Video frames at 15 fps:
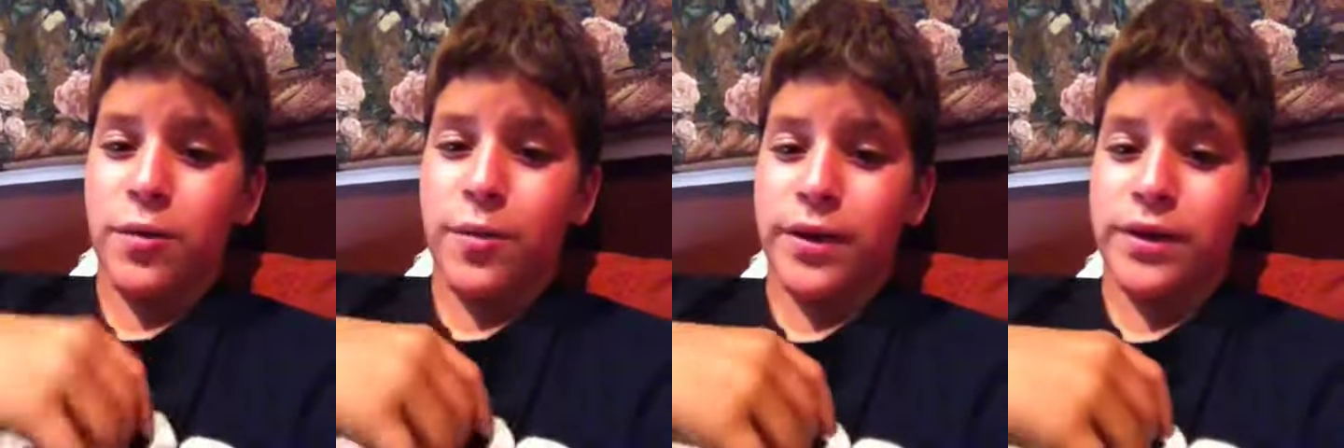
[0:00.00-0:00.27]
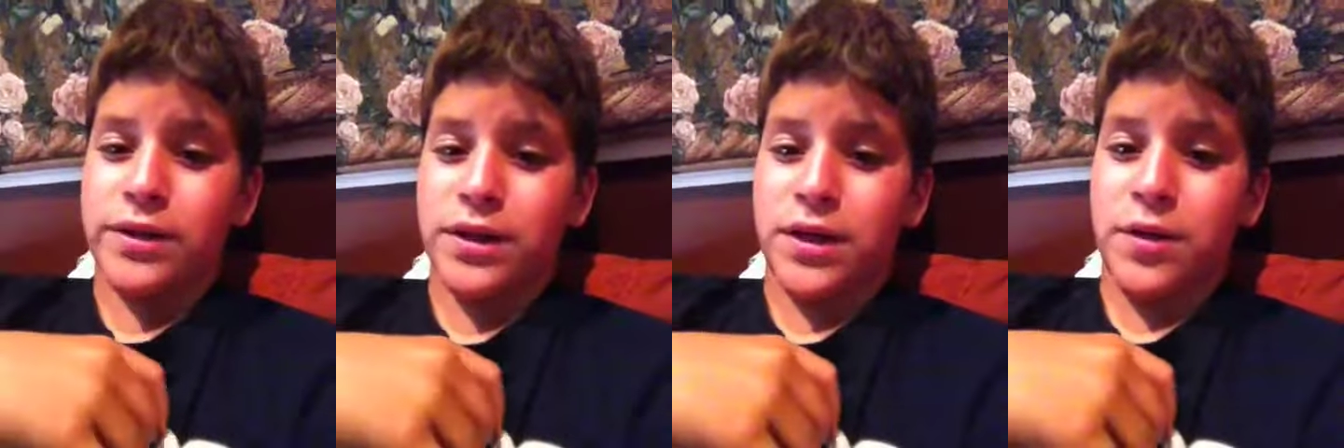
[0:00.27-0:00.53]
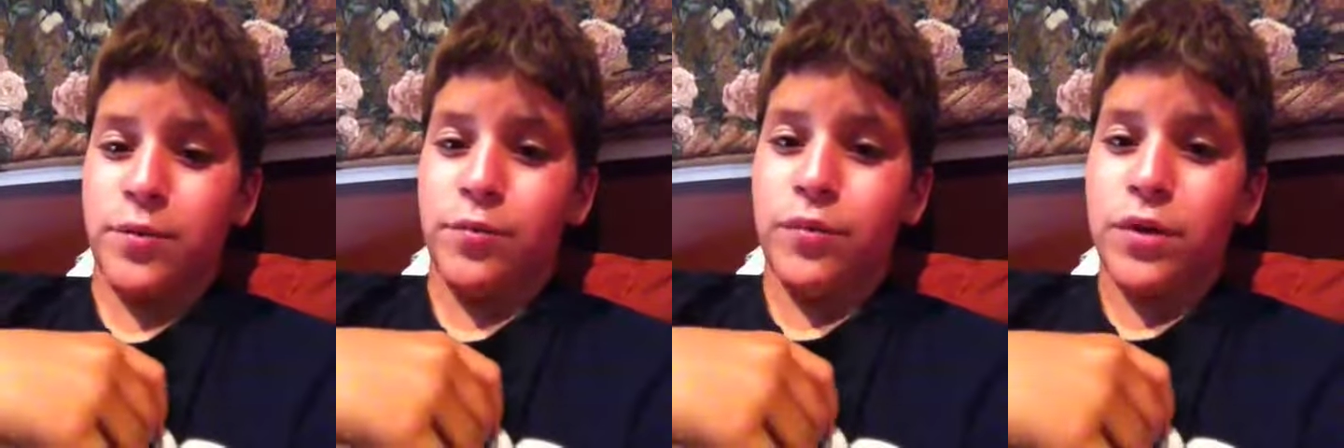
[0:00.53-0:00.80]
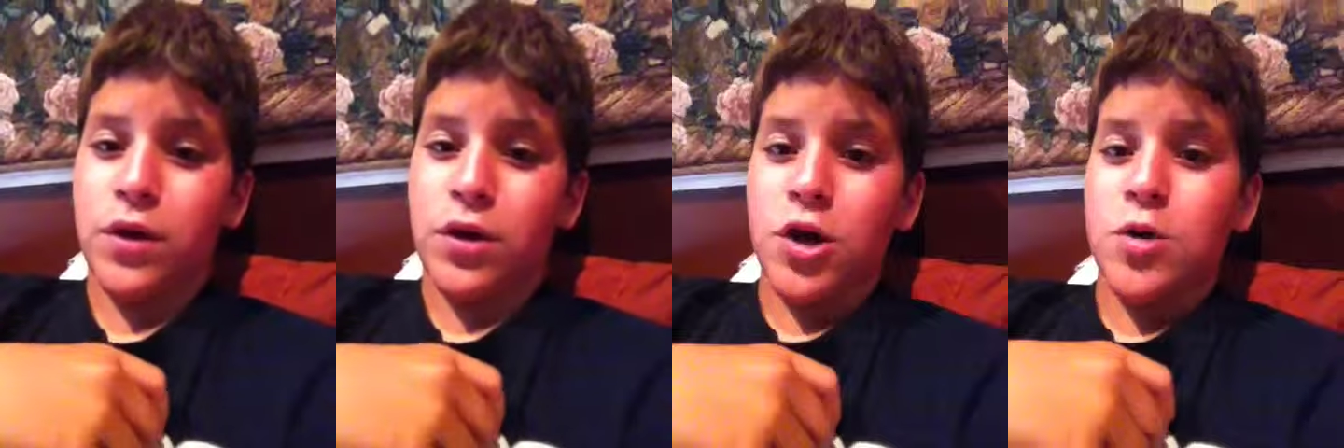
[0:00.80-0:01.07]
But um,
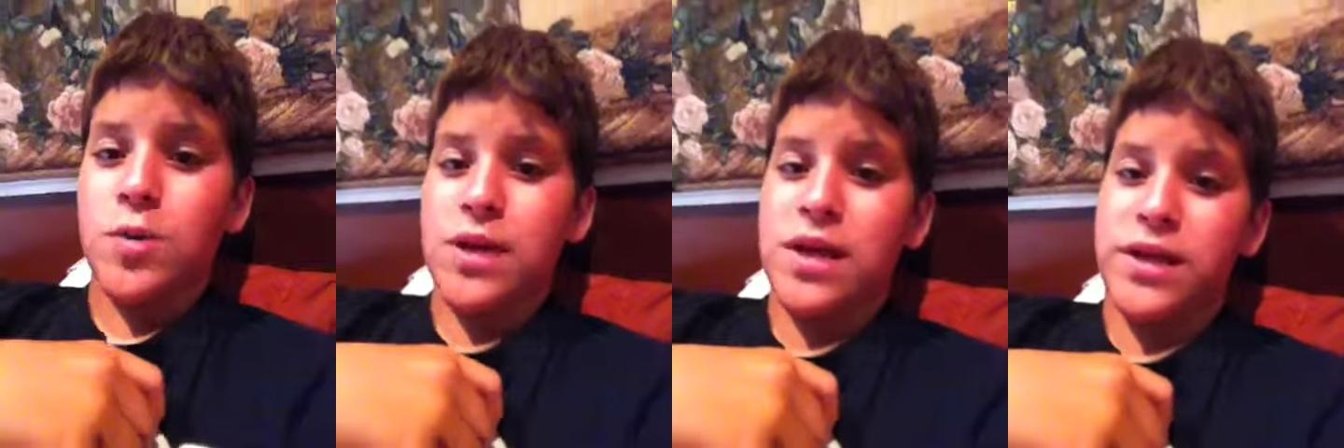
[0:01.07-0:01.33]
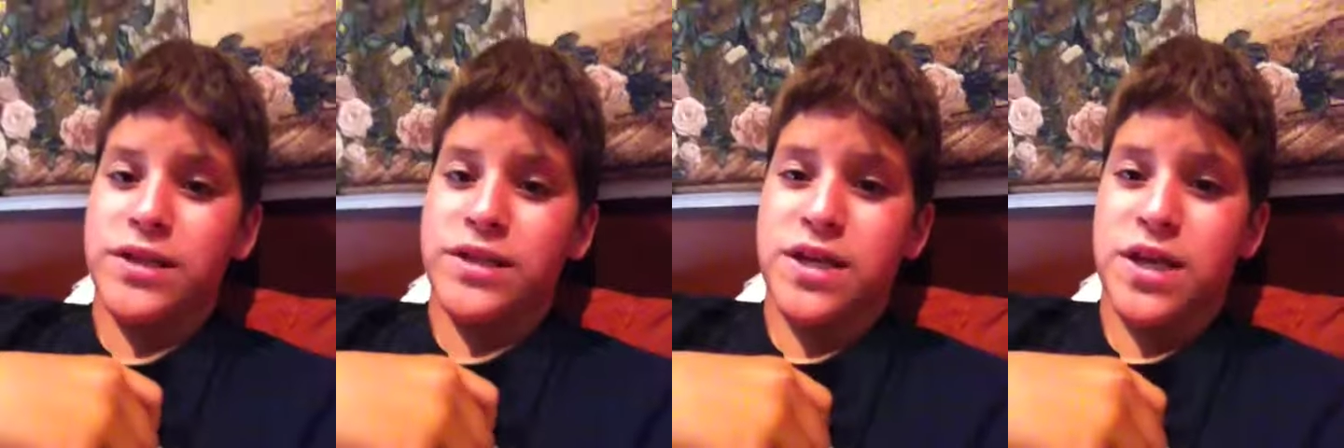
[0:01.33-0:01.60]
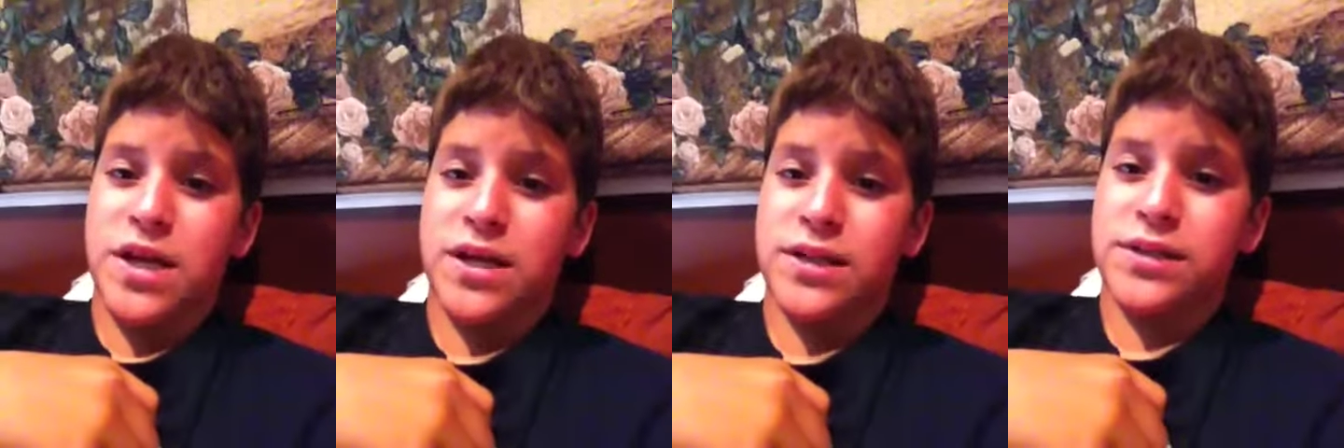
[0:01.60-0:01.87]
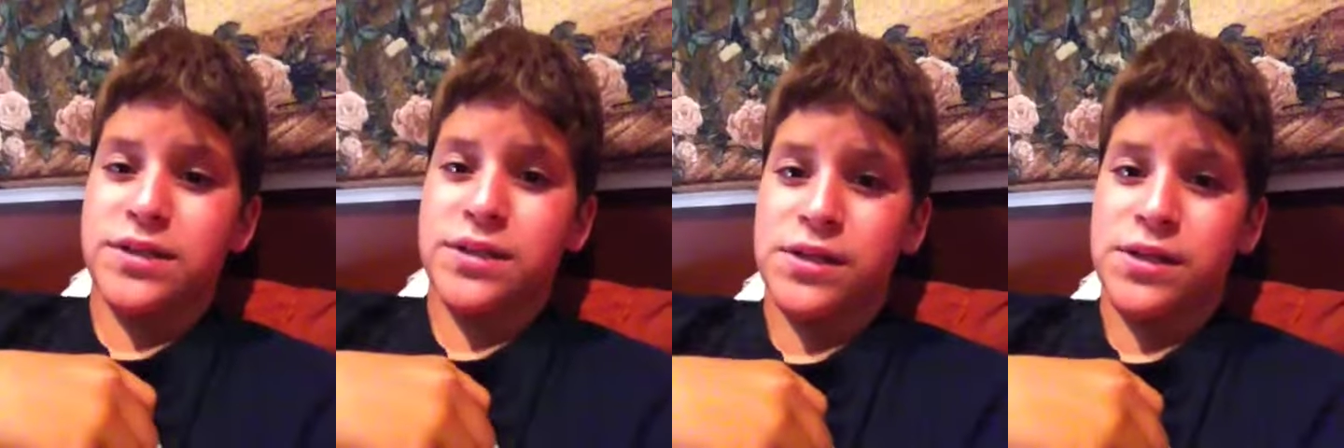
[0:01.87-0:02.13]
when I get the
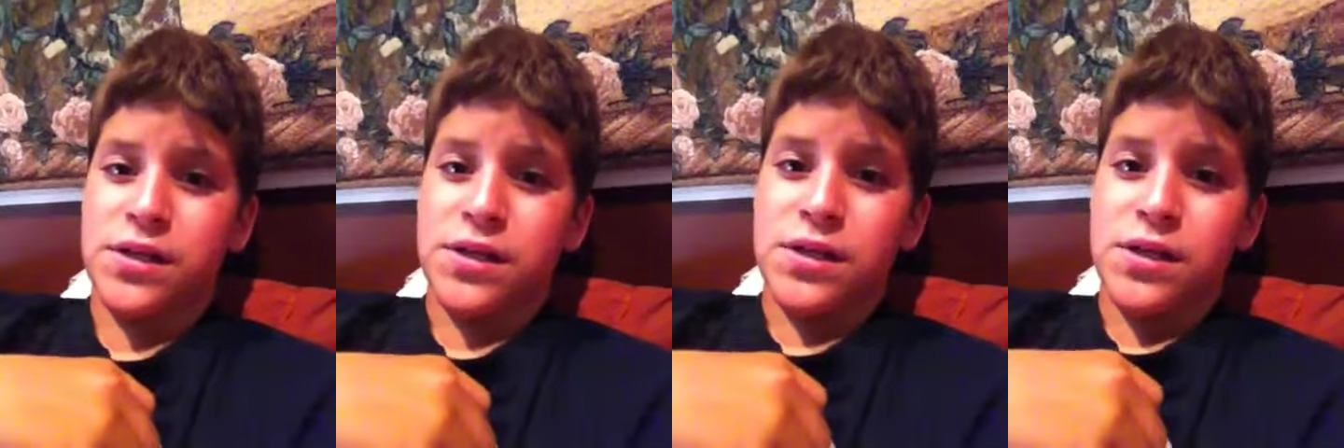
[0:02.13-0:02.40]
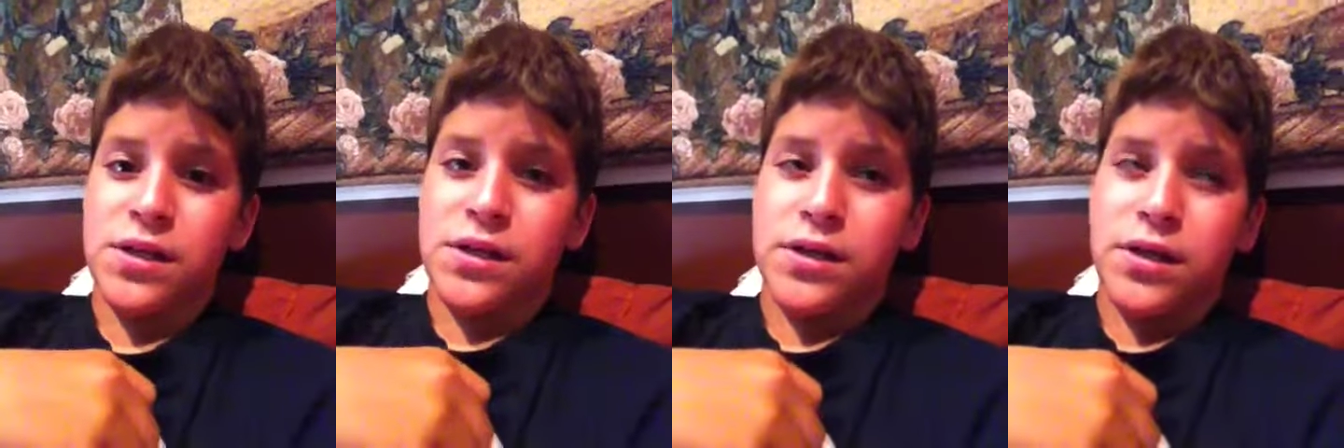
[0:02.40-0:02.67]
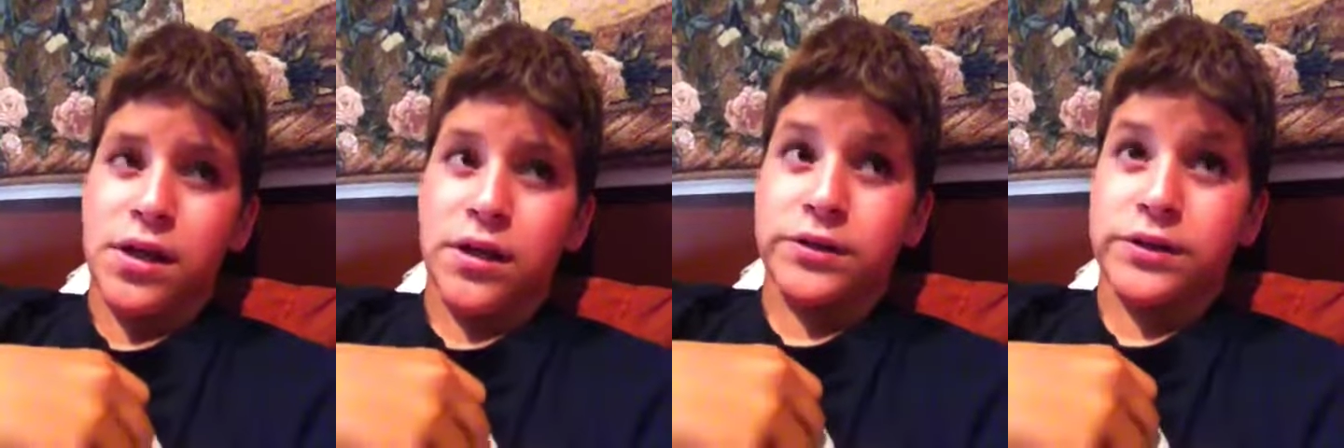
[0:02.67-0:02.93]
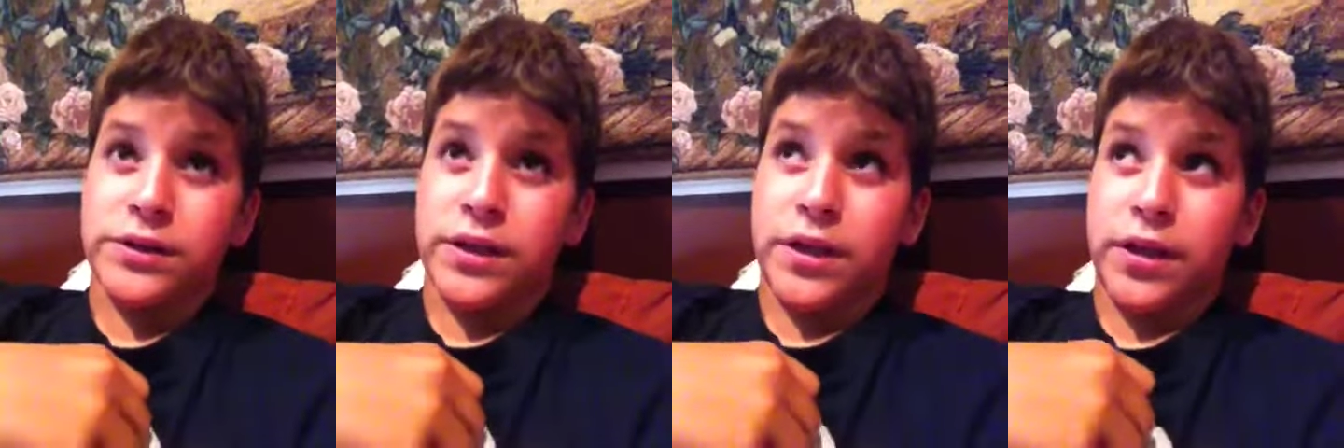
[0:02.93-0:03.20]
chance, I'll
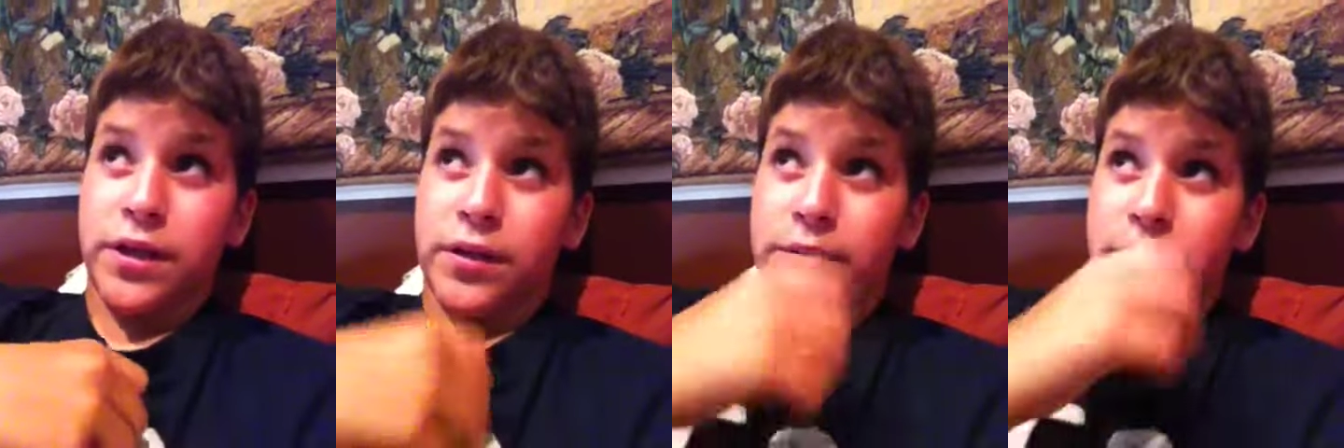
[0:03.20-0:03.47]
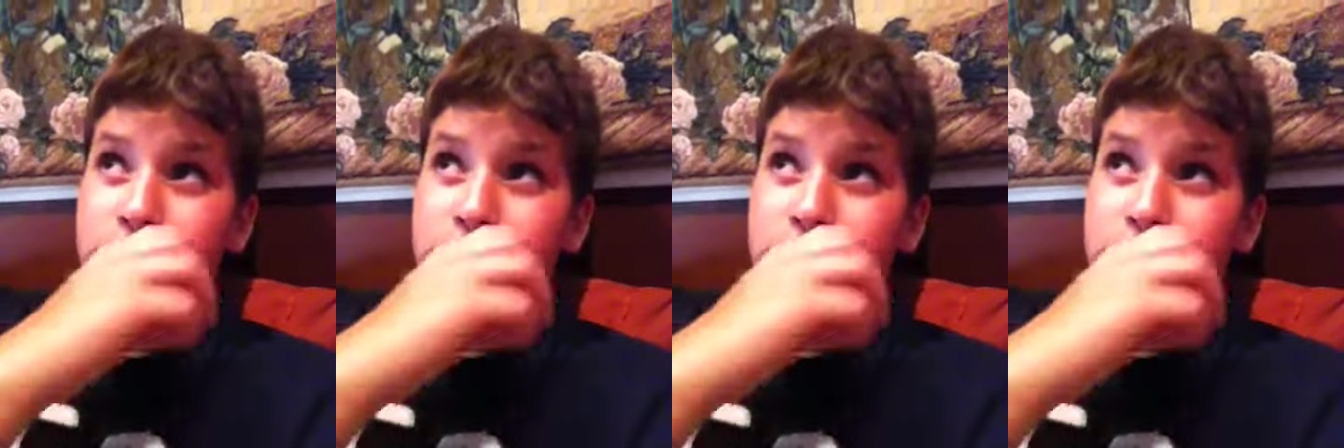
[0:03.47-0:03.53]
just uh,